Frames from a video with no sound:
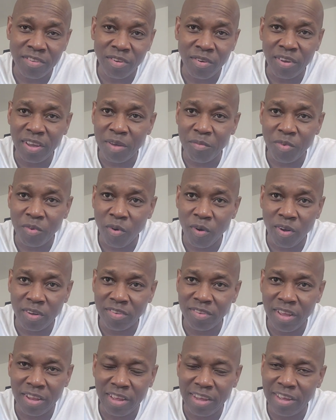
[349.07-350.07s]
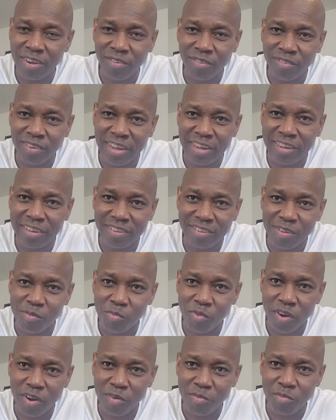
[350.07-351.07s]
Don't get me wrong. It's not like I don't like contemporary